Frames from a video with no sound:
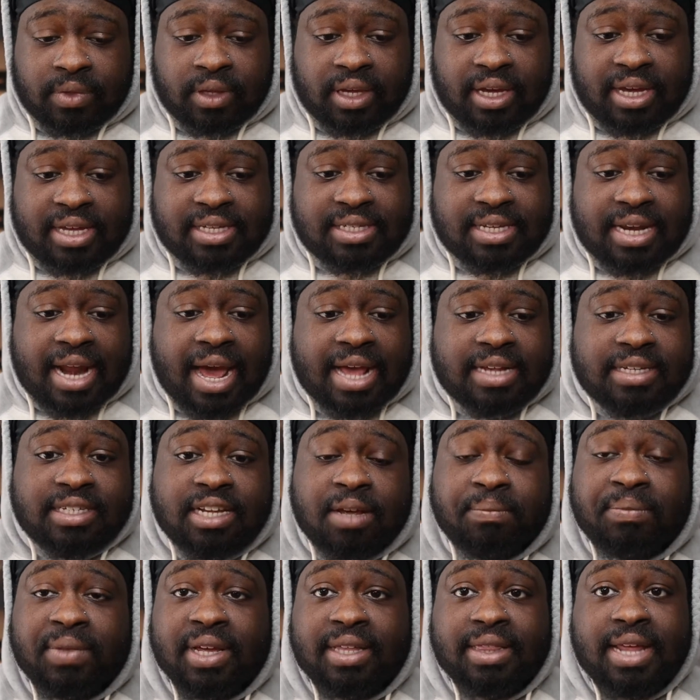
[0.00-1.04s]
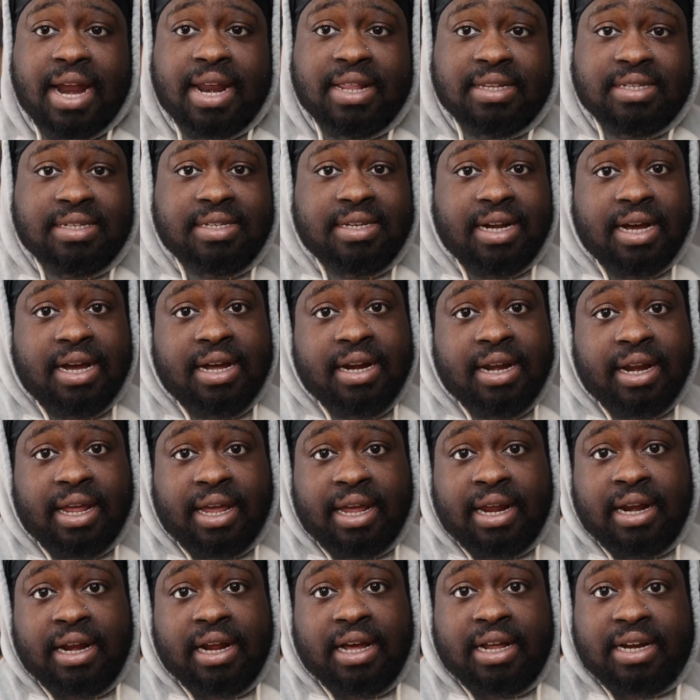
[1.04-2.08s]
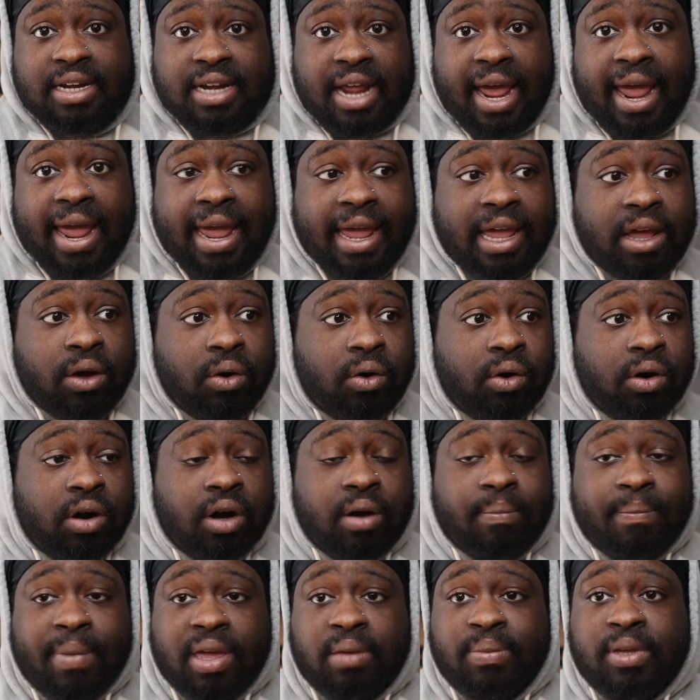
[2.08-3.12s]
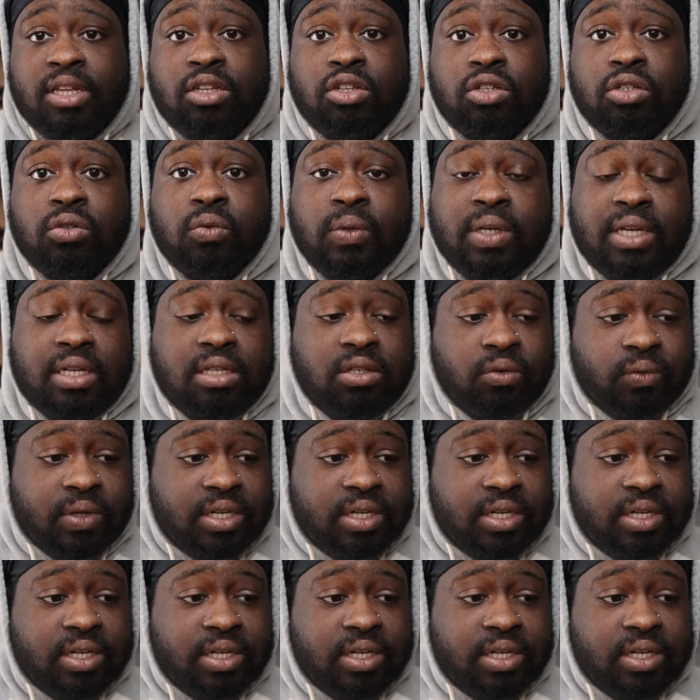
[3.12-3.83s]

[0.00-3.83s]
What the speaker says: is not something that is done in a day or maybe 2 weeks.